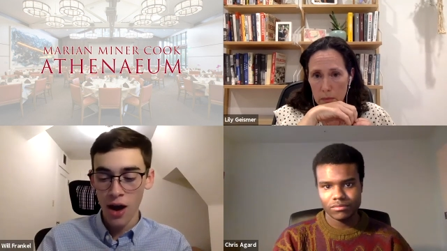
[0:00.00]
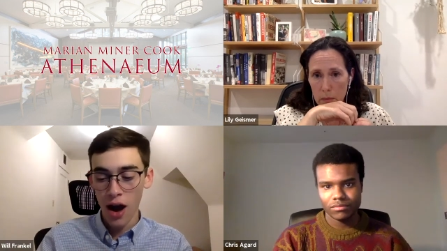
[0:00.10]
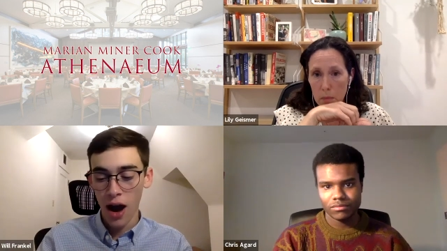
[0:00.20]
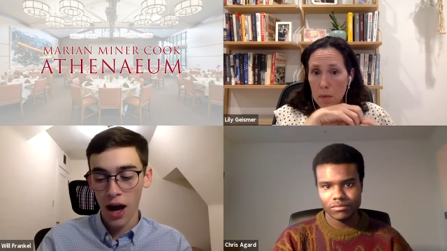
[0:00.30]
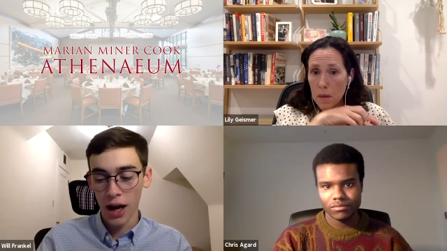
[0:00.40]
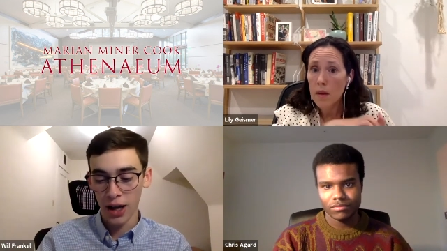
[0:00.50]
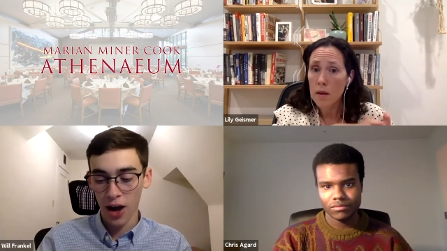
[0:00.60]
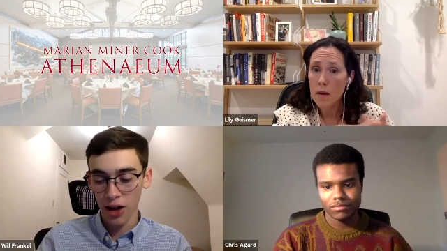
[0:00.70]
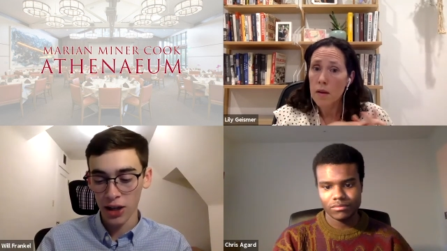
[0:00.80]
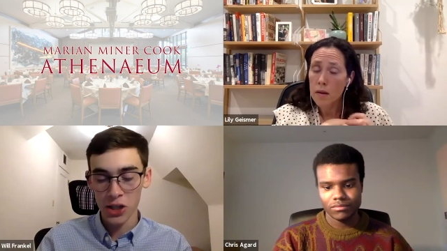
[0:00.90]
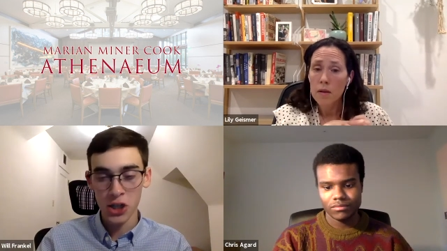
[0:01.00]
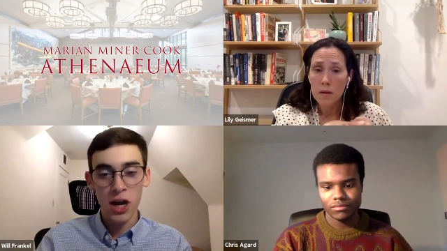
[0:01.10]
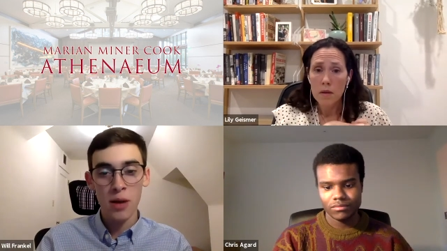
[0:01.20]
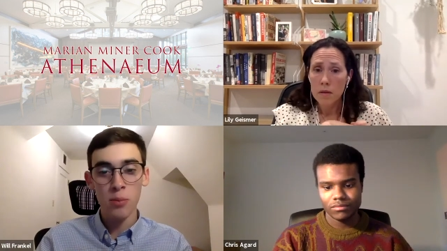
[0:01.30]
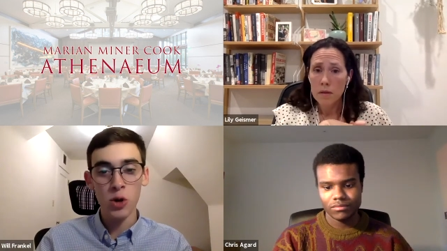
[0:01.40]
Speaker 1: uh, college,
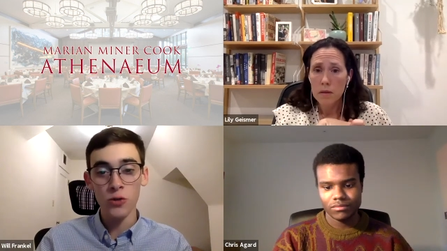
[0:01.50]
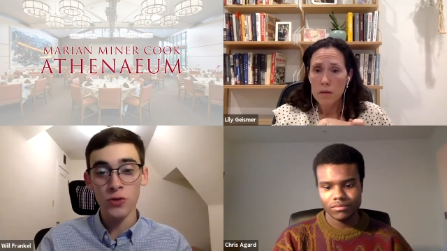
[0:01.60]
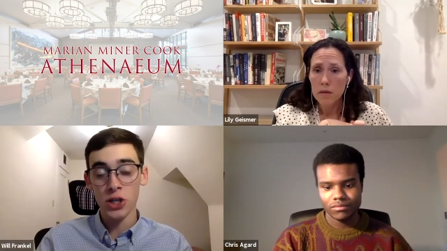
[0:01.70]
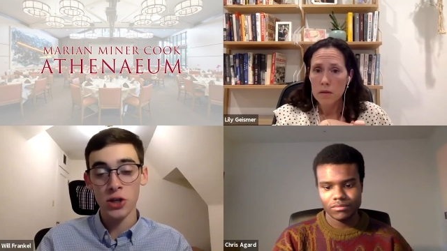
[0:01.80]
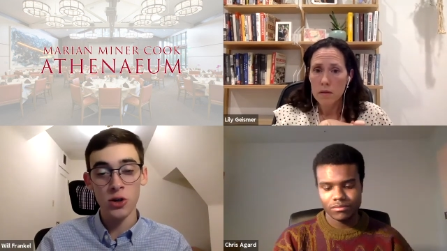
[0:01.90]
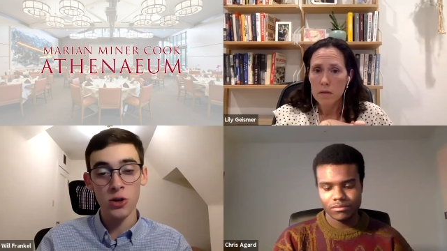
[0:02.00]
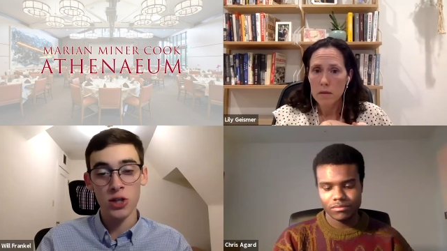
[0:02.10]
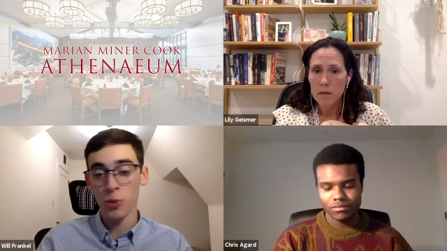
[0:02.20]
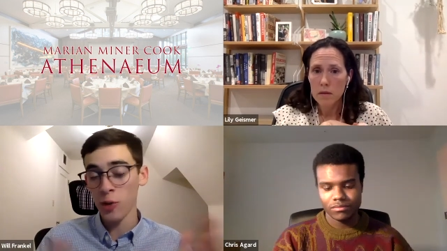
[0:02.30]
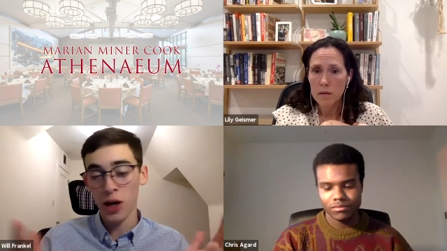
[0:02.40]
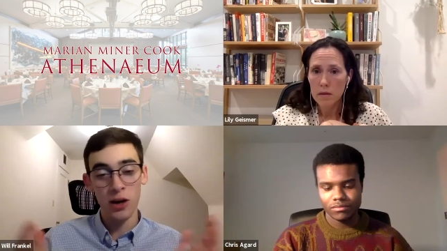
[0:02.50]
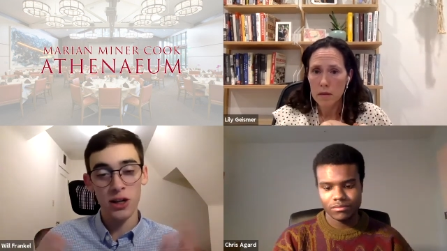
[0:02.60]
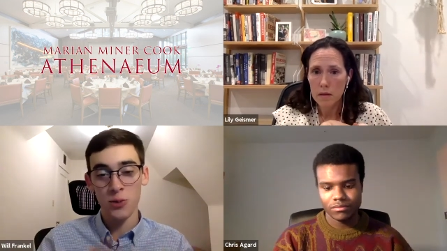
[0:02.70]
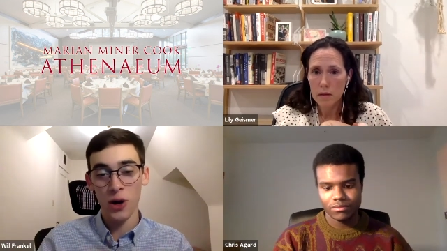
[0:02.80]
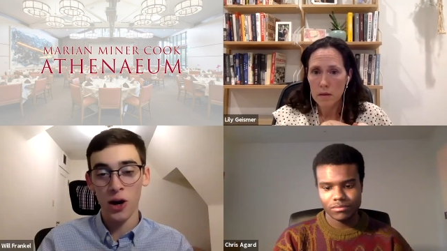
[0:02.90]
move to suburban
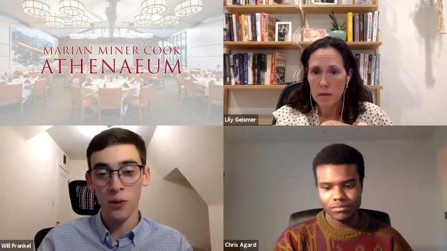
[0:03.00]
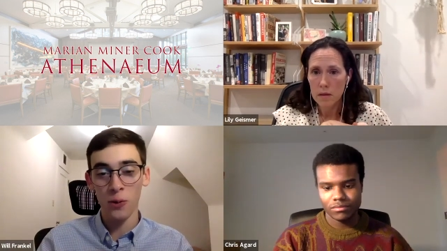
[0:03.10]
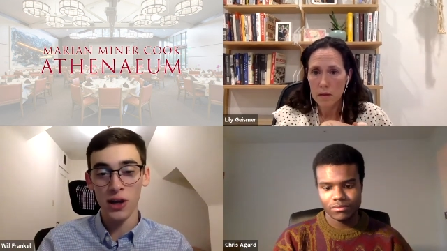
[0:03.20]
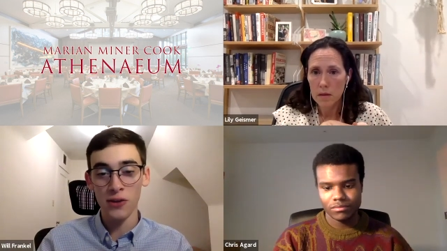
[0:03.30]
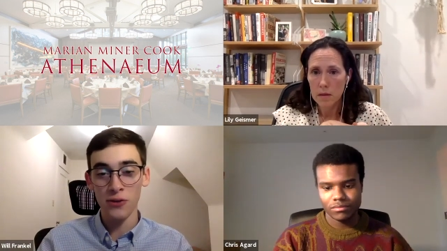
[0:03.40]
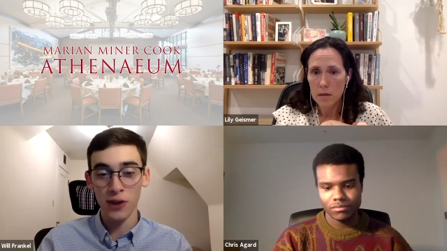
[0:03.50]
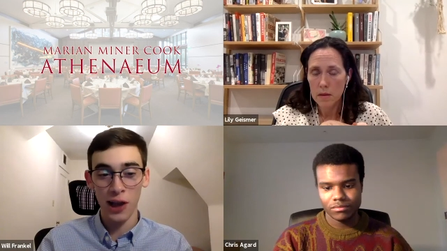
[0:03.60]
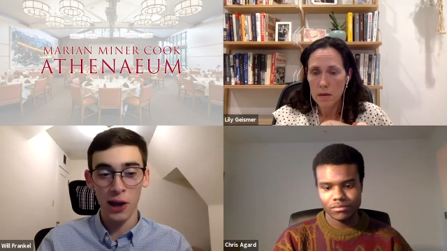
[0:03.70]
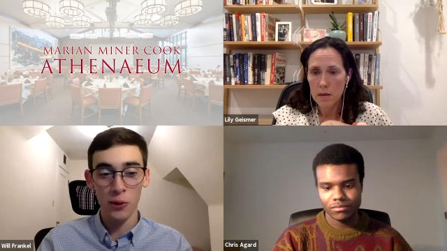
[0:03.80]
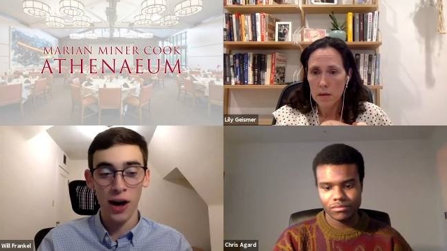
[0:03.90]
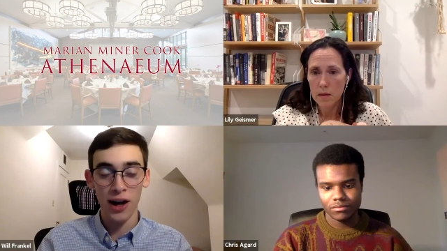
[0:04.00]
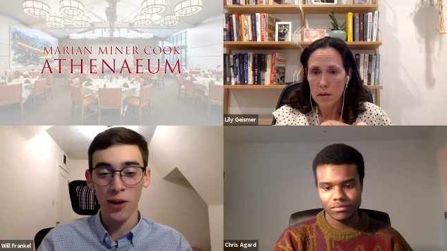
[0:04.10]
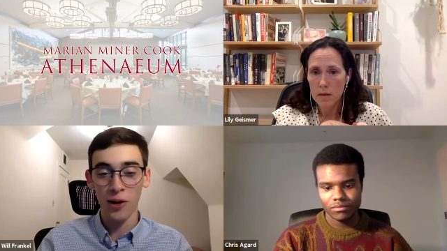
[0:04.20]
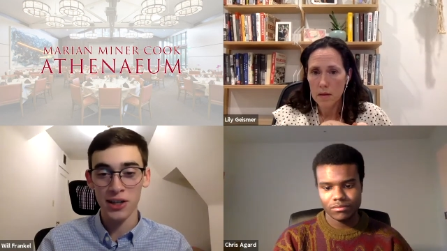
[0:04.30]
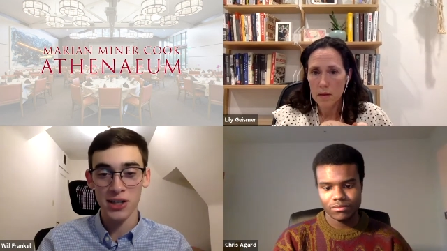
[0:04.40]
areas where we feel like we're not
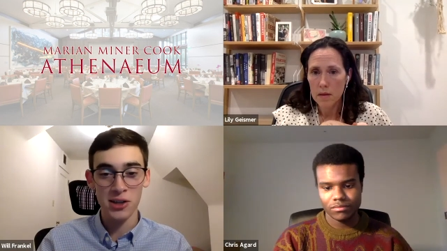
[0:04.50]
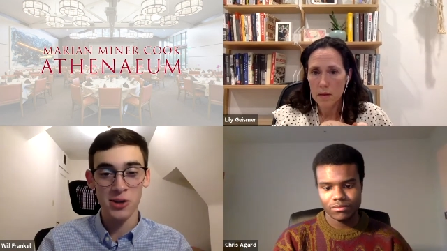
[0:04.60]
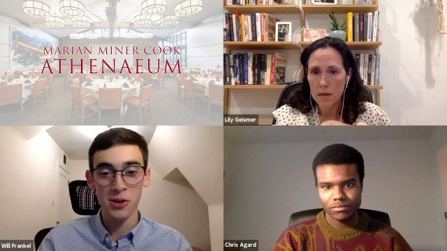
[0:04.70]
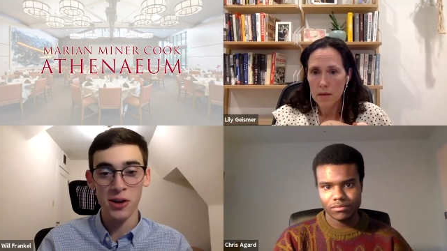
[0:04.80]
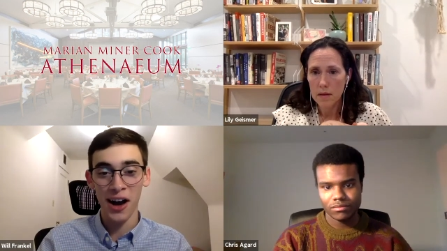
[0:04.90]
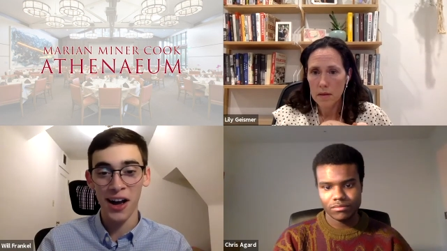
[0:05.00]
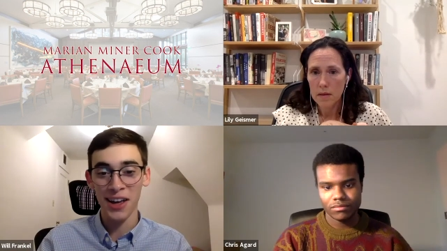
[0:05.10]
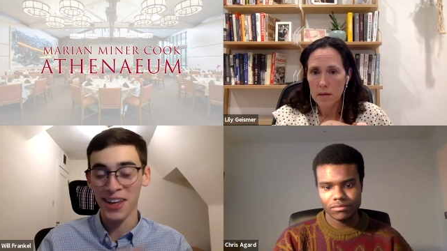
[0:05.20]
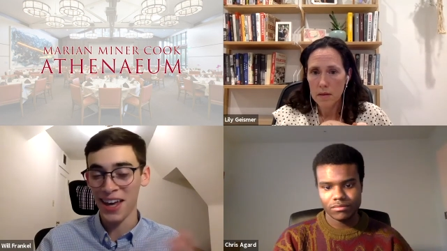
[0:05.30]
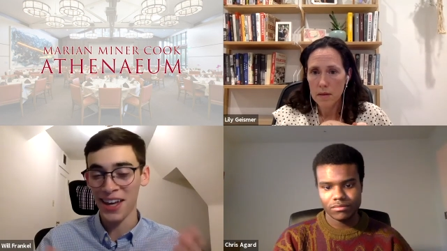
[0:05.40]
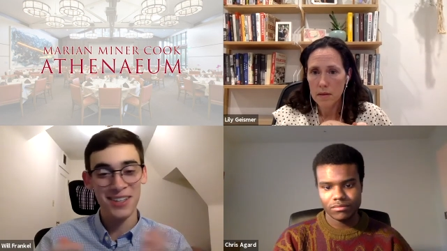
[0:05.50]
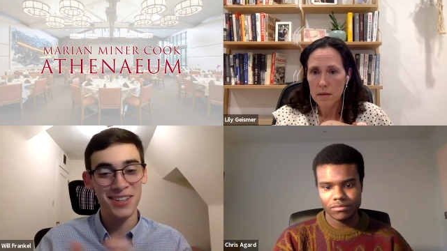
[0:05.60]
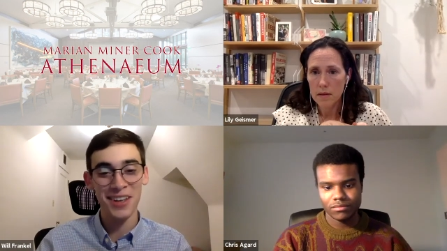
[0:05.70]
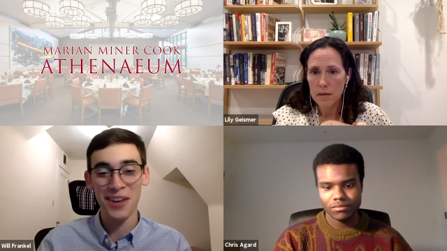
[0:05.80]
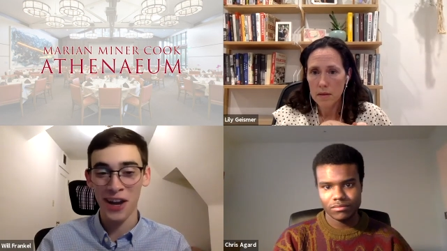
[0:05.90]
going to uh, get
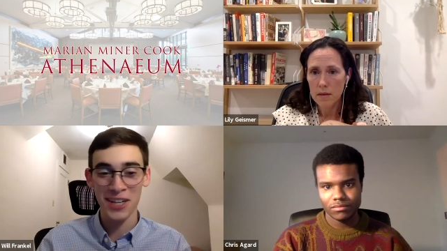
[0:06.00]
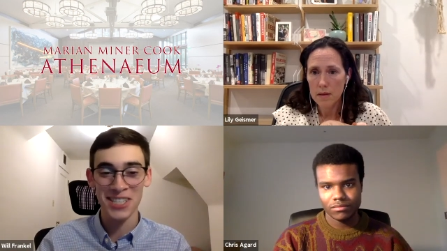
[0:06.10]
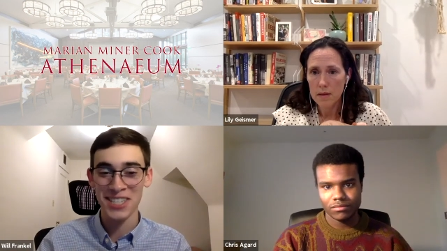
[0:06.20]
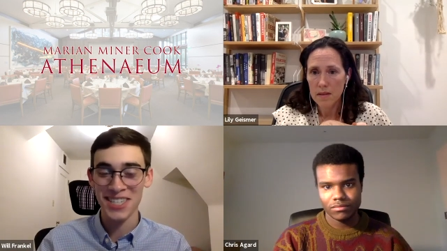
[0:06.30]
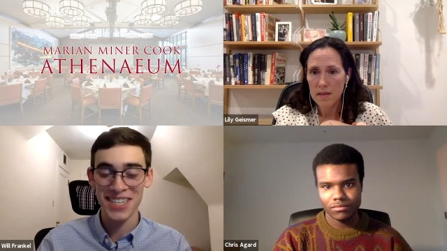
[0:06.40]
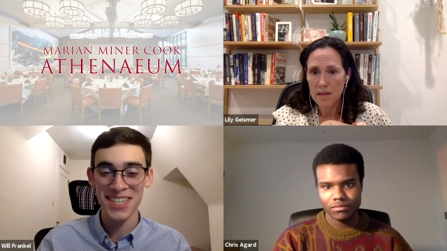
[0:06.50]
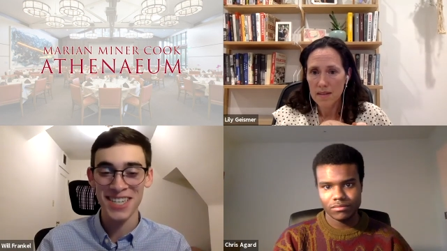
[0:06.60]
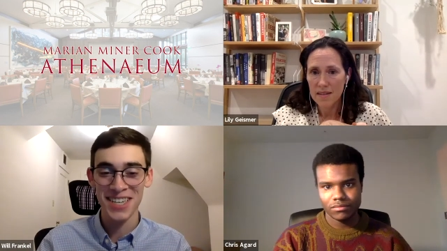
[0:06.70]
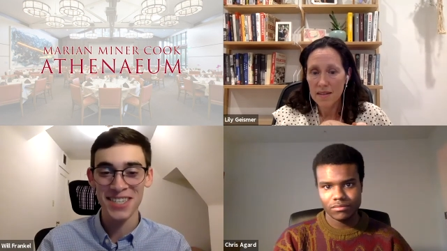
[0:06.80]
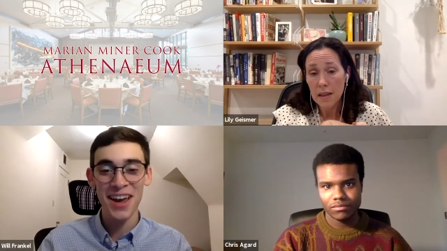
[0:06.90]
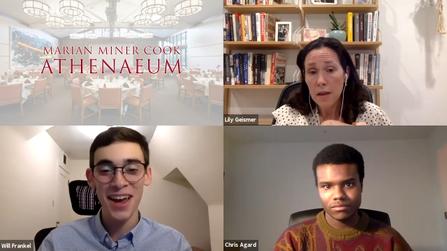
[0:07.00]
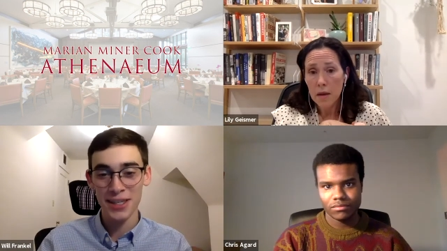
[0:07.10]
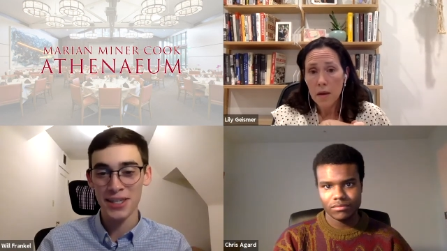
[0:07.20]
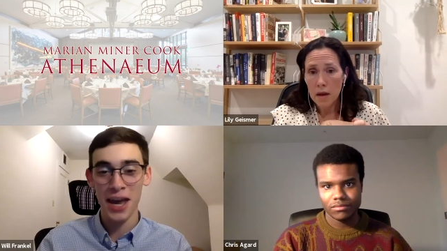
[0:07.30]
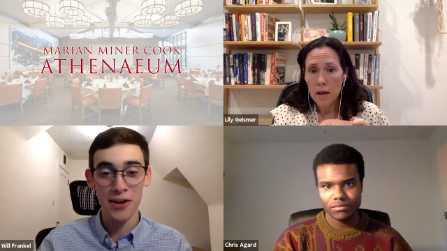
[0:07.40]
infectious diseases,
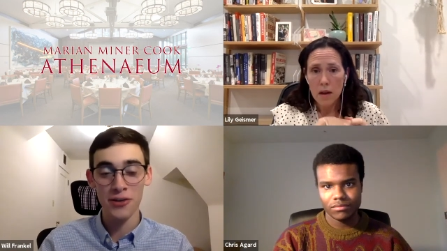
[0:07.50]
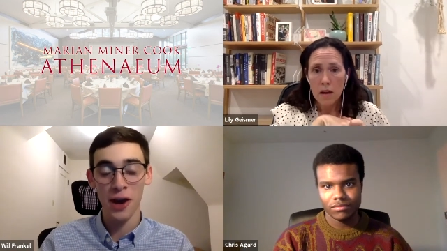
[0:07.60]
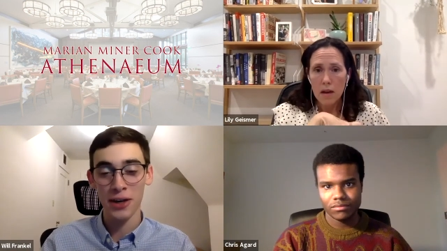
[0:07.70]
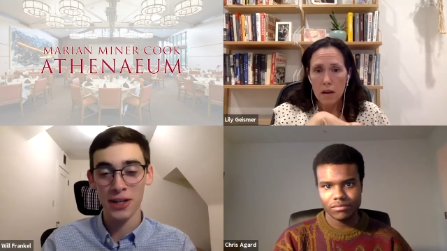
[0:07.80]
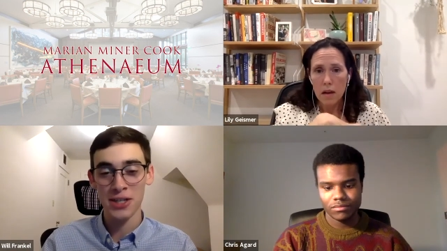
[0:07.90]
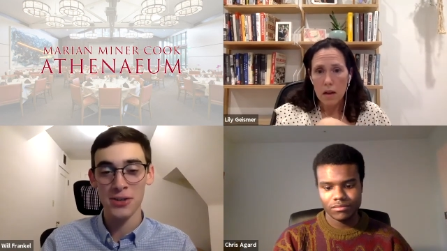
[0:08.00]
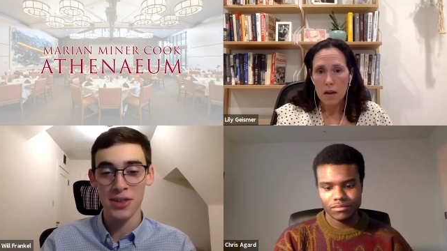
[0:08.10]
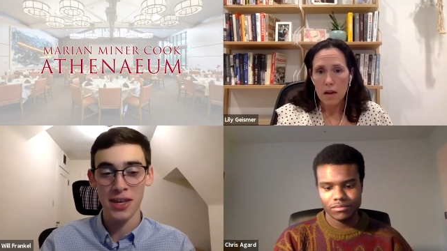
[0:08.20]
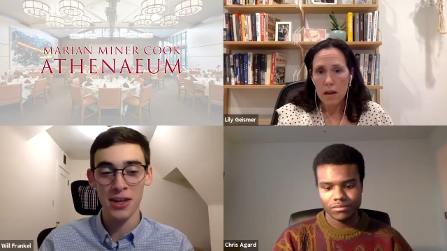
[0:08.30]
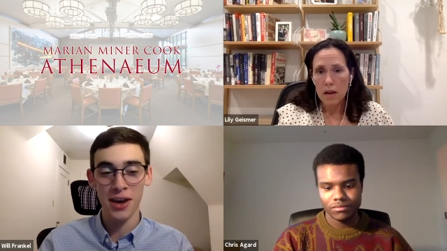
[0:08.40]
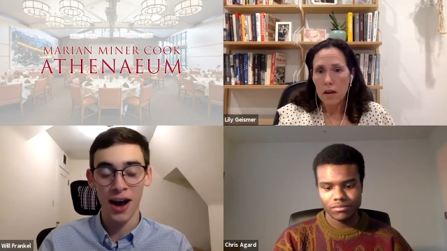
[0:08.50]
instead of going to the